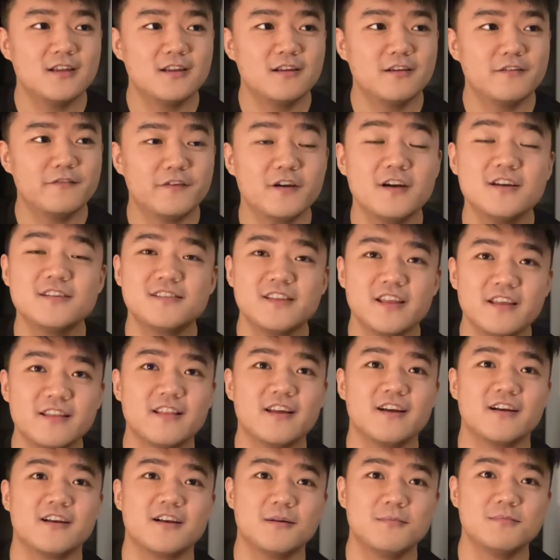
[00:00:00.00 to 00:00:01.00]
First thing
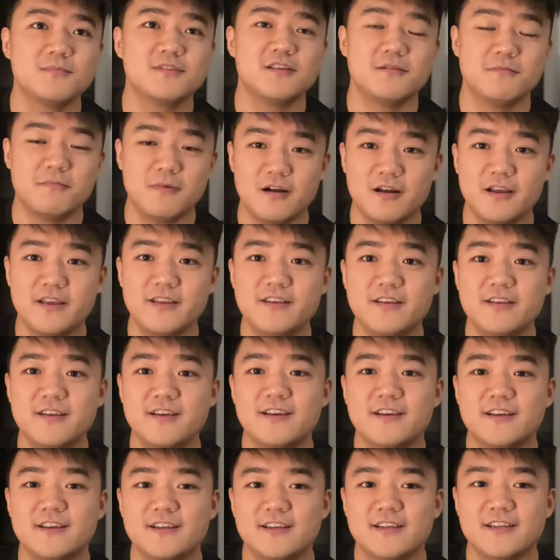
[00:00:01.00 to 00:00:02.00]
that comes to mind
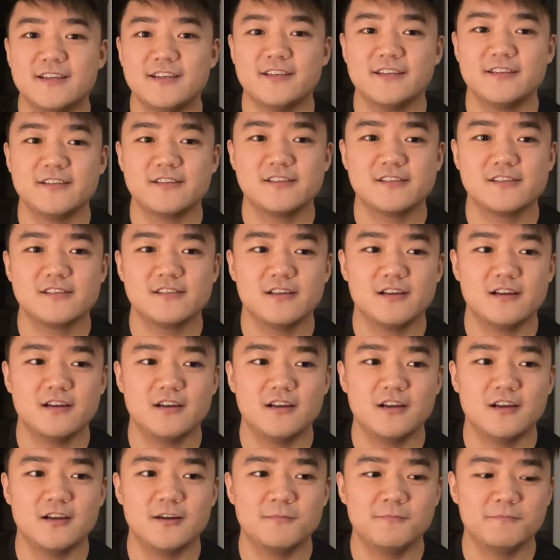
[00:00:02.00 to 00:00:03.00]
is
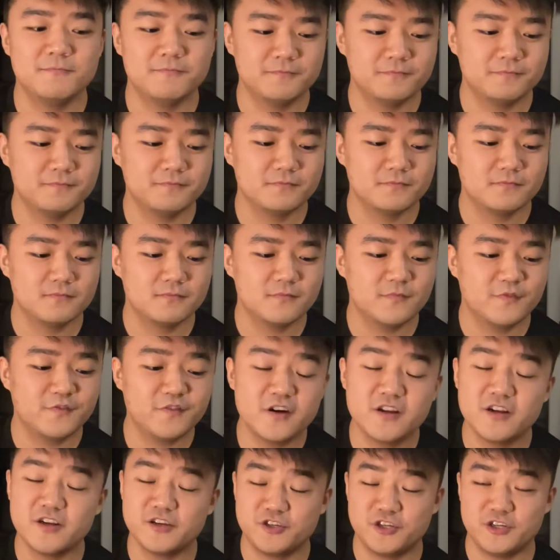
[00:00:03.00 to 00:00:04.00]

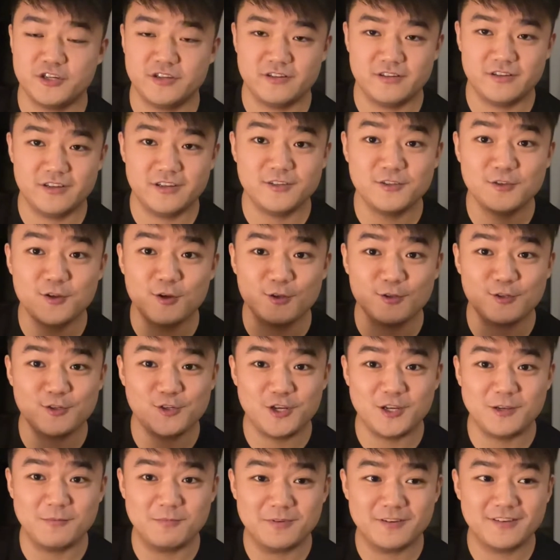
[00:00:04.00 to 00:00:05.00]
furniture is not
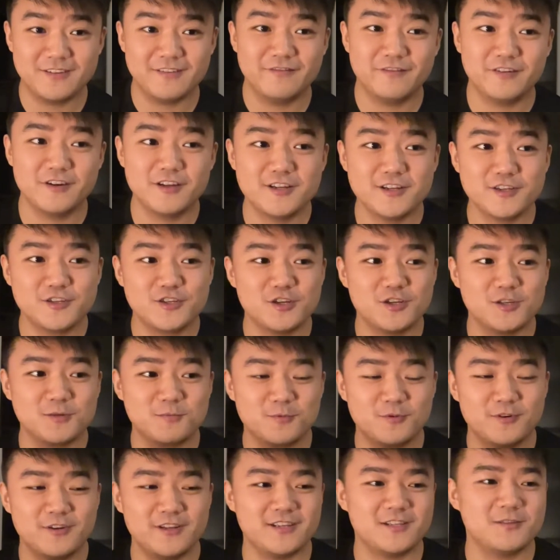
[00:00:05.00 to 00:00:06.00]
cheap. Furniture is
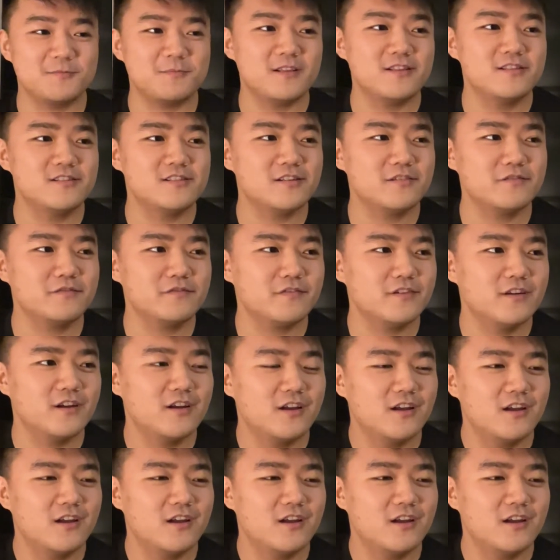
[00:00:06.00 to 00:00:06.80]
pretty expensive.